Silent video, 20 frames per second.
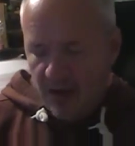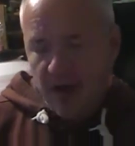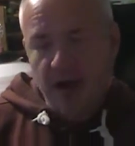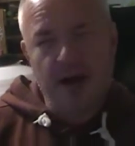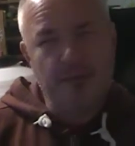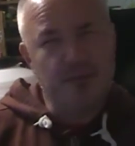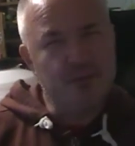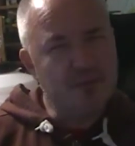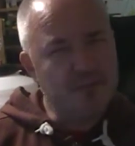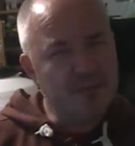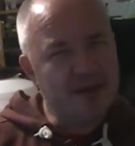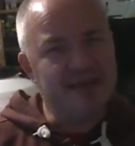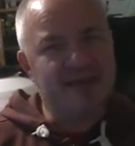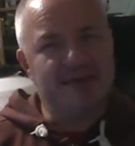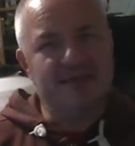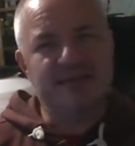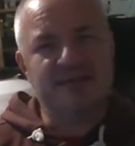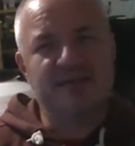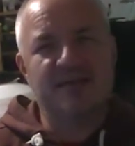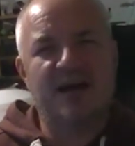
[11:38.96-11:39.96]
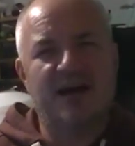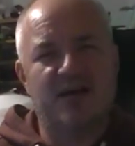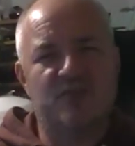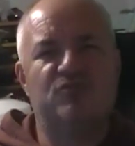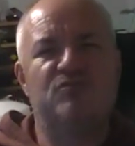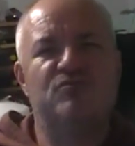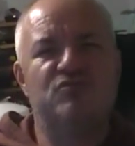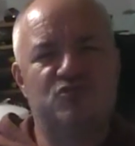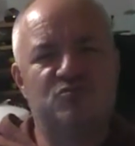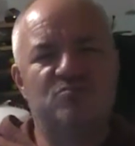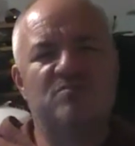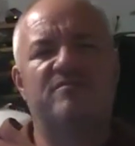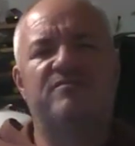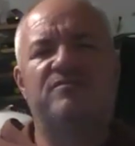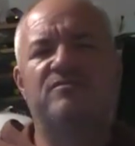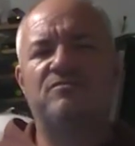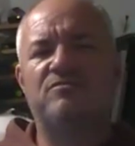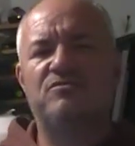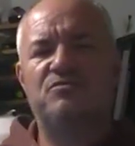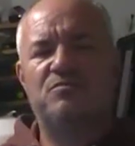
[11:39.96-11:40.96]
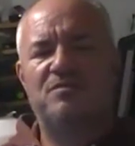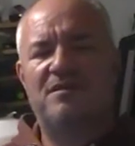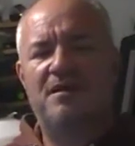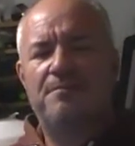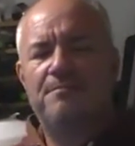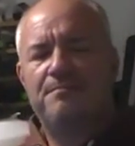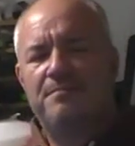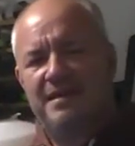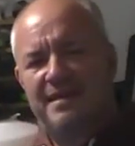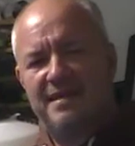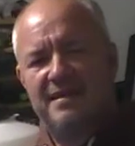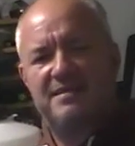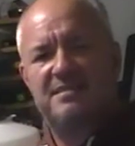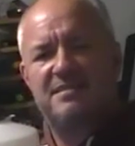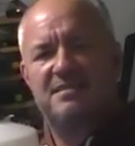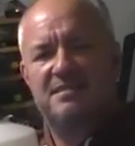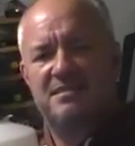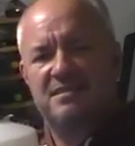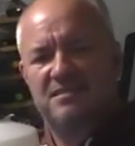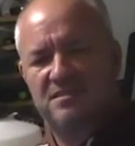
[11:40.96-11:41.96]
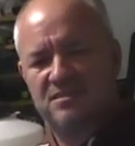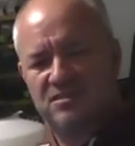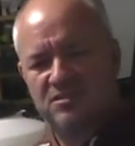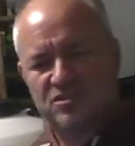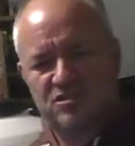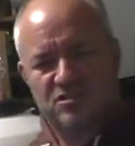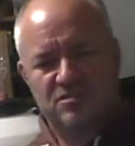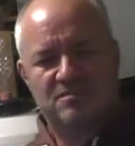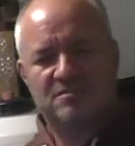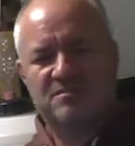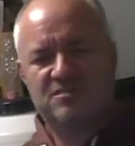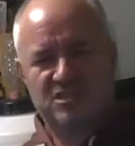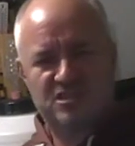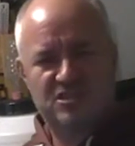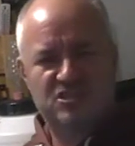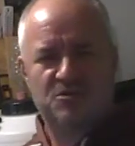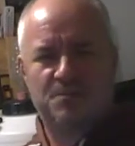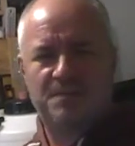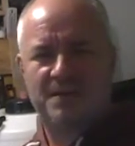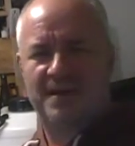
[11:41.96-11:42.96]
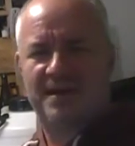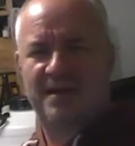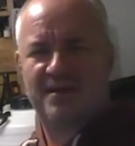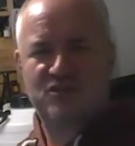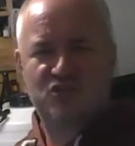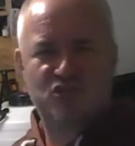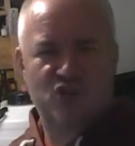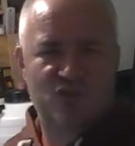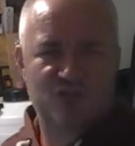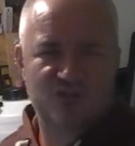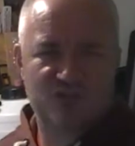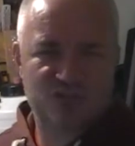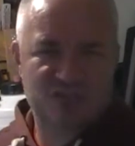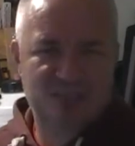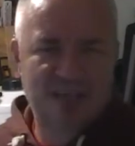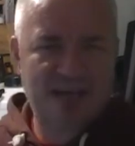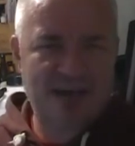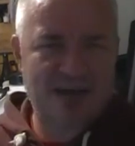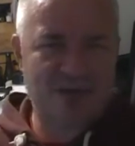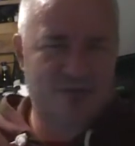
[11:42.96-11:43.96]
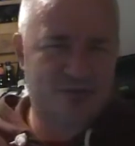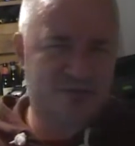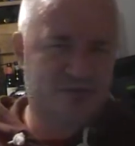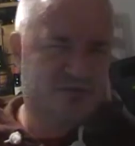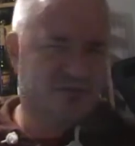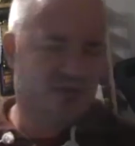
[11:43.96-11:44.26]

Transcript: I'll do some reviews where I mix ginger beer and chocolate stout and